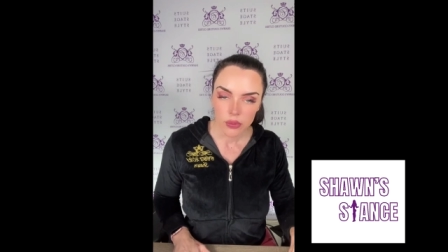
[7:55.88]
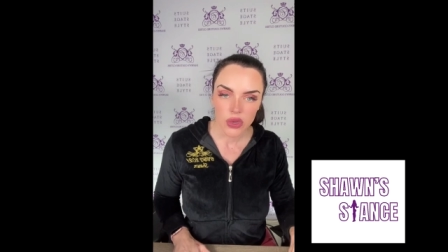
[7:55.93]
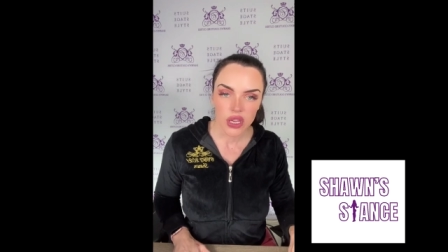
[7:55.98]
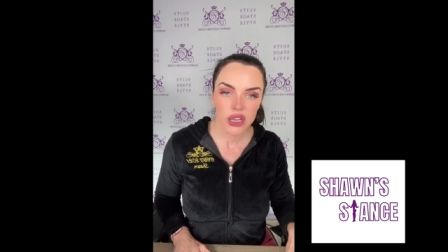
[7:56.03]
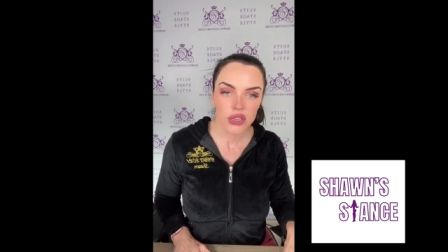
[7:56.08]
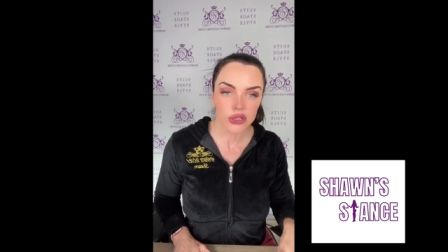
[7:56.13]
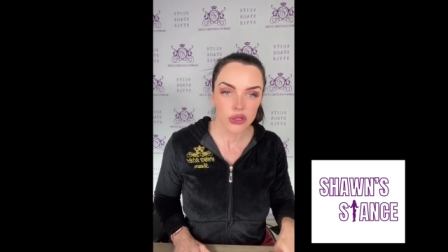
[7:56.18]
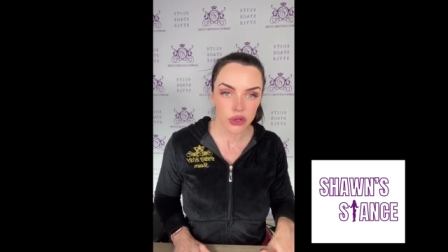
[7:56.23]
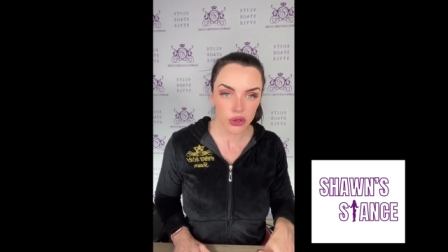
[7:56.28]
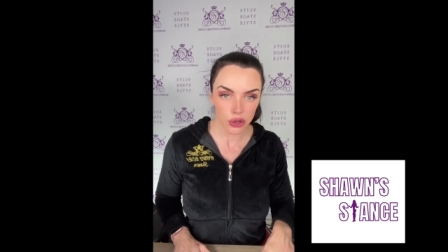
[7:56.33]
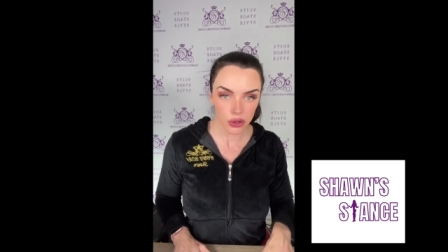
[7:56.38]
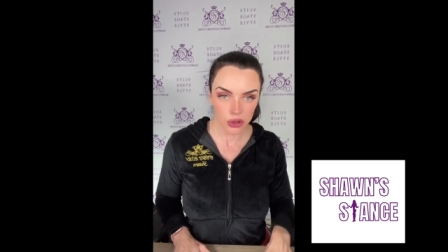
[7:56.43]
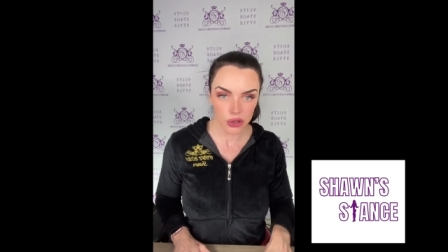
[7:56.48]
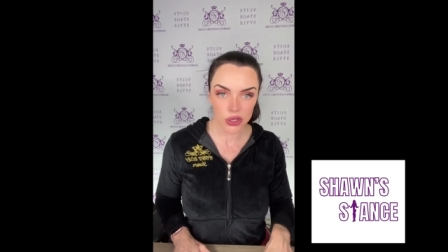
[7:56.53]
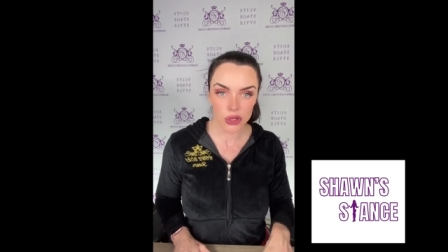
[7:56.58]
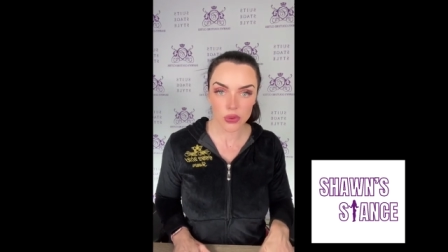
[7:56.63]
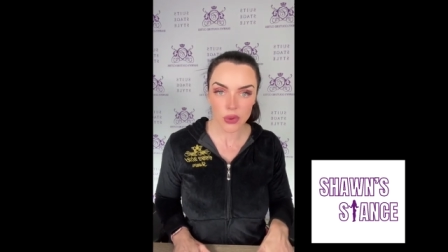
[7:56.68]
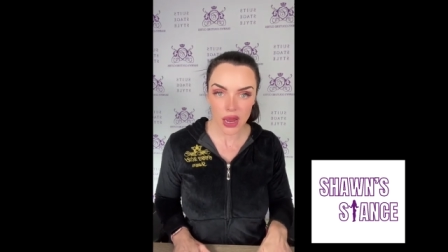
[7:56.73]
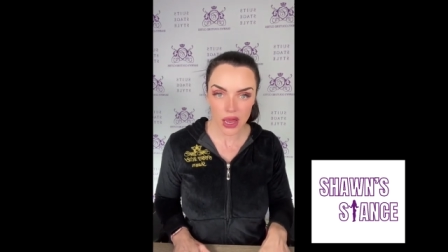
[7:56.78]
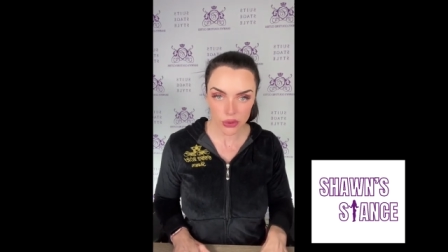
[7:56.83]
because the
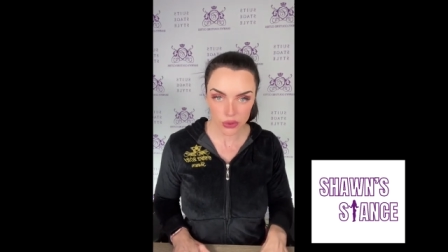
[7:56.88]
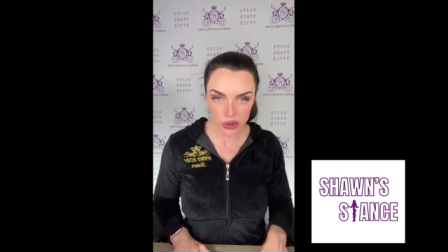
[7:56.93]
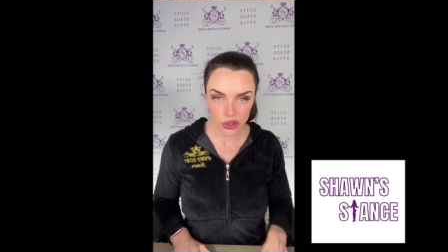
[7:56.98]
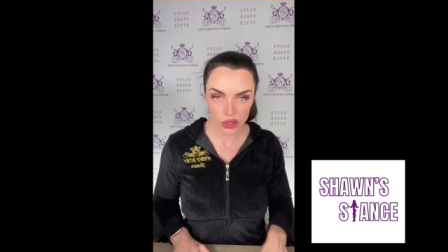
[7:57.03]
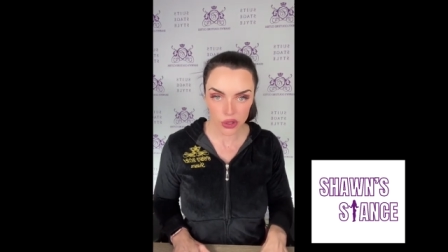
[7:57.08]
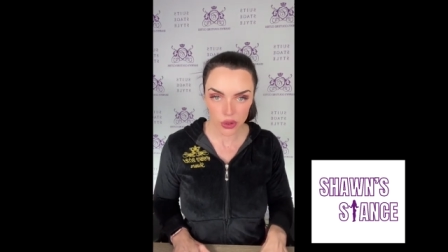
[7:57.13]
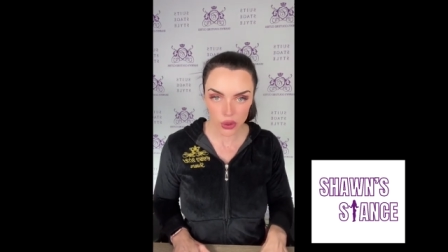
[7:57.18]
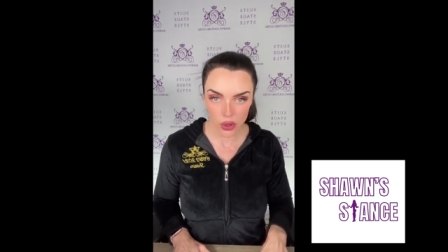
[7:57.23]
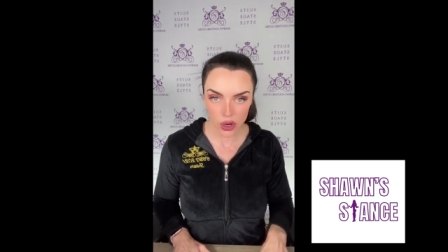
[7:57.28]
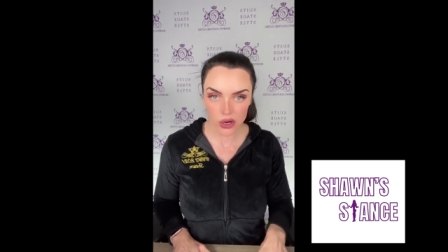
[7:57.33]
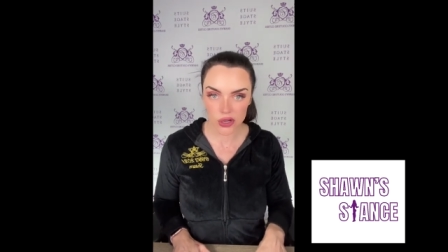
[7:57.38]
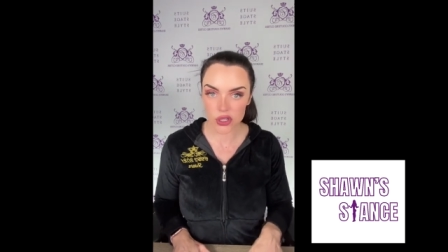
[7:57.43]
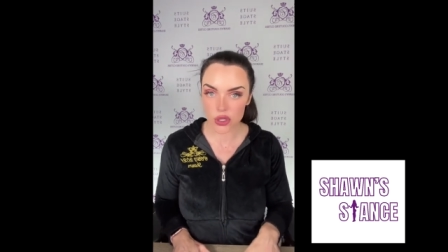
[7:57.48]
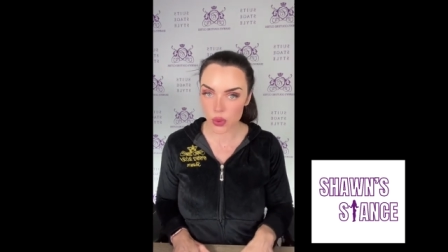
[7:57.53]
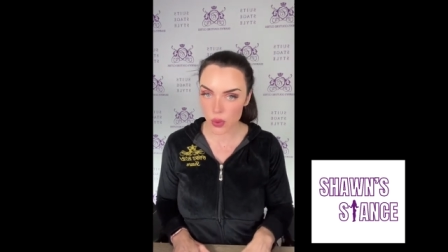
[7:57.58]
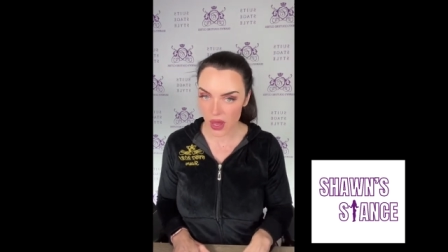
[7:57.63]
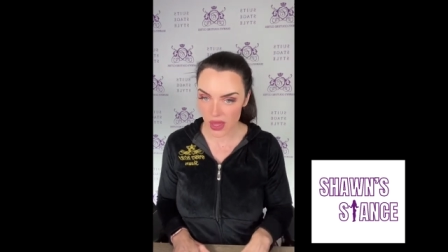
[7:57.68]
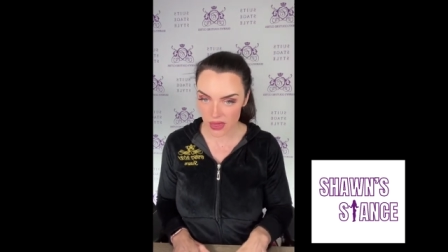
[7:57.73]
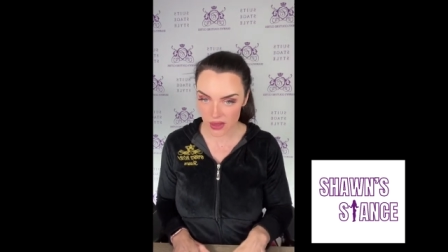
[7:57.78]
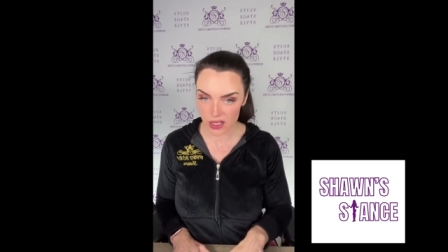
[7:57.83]
girls around you are
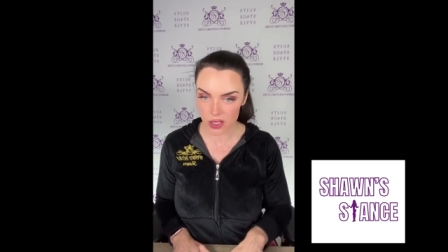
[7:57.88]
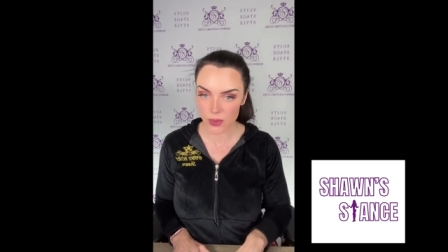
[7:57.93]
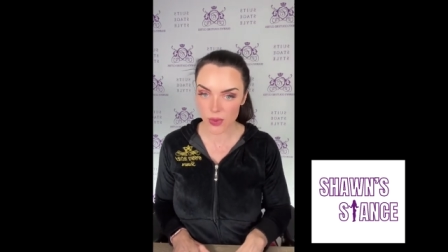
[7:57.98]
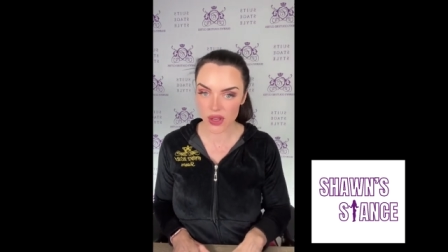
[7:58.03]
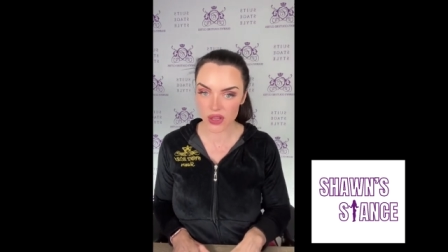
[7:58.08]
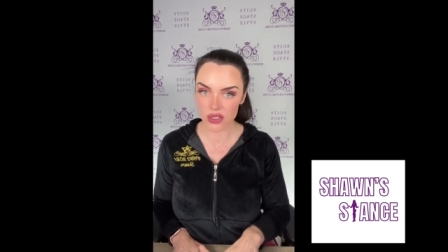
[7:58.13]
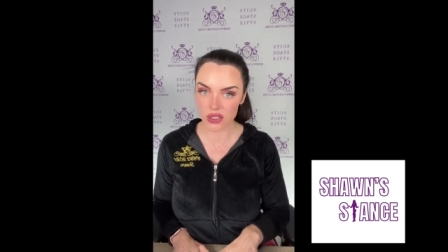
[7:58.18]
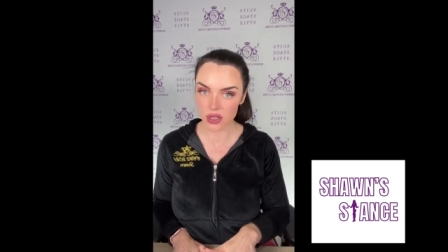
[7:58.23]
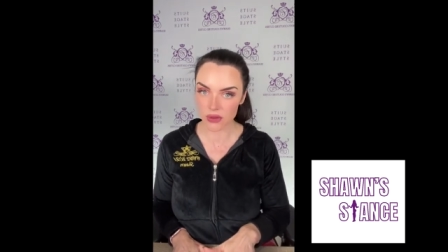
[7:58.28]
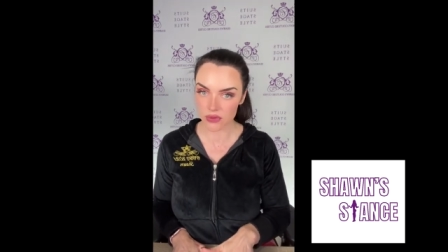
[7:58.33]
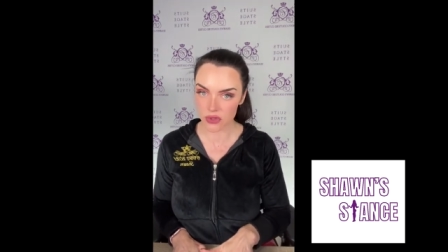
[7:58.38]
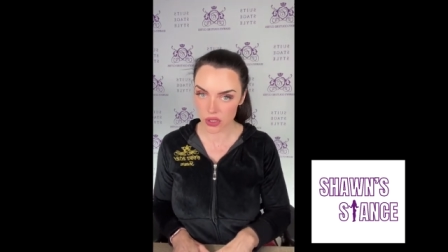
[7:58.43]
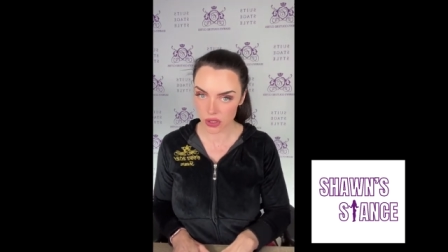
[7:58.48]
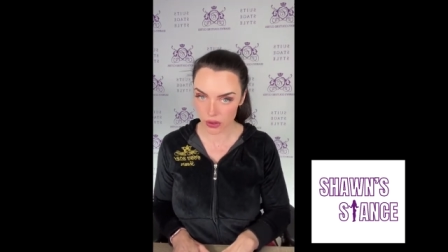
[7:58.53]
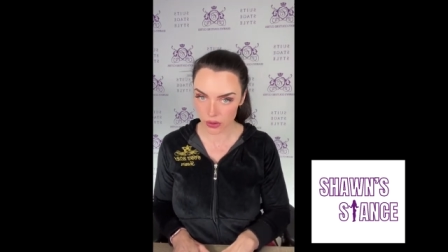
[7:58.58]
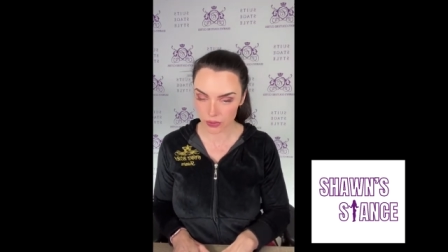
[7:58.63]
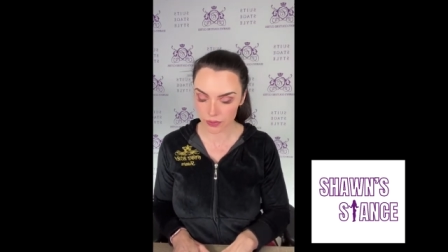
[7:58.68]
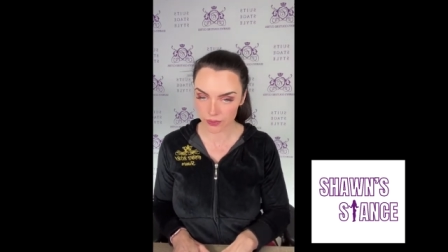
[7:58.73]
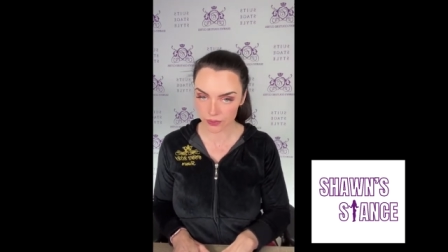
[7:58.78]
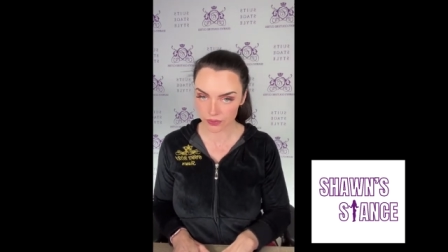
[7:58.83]
sweating the small stuff
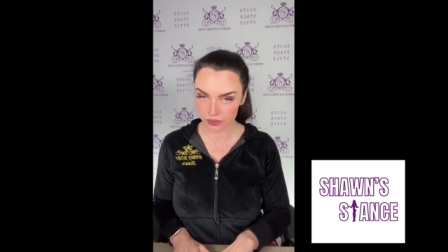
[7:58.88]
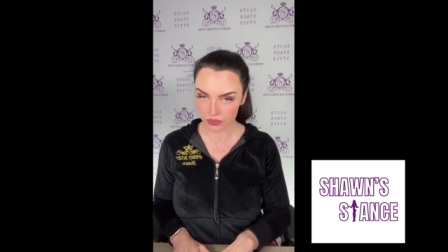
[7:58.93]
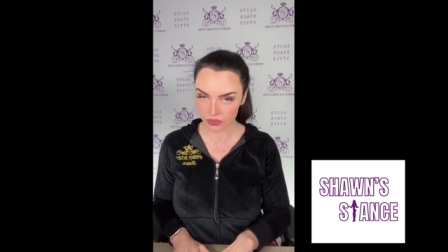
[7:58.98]
too,